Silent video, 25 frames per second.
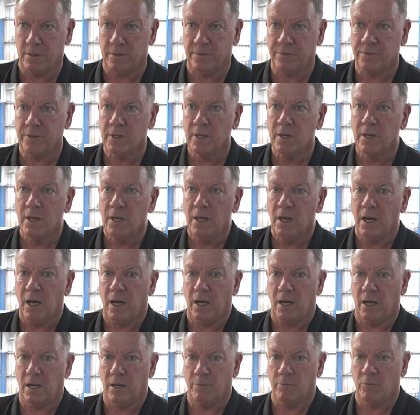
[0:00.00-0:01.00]
of
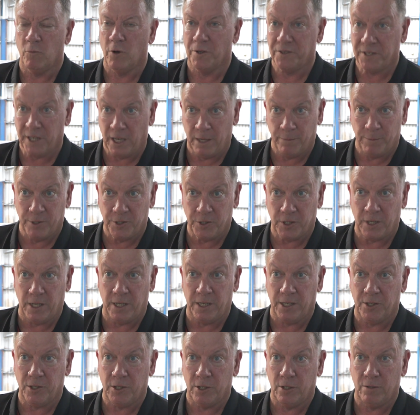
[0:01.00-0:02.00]
what they're
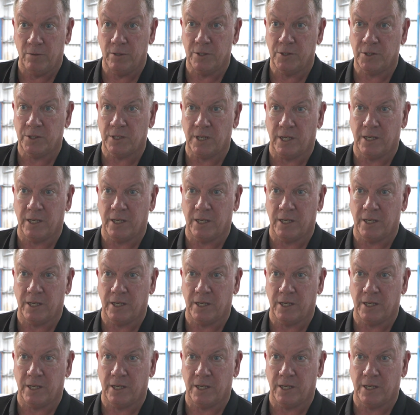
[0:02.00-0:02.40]
presenting to us.